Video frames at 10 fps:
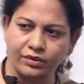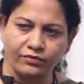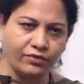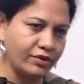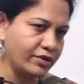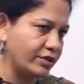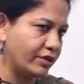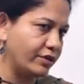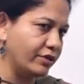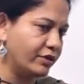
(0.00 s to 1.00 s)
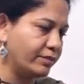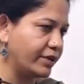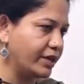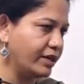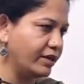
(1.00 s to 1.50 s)
focus on your
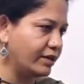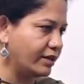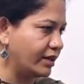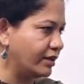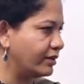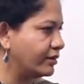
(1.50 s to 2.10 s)
pre, and then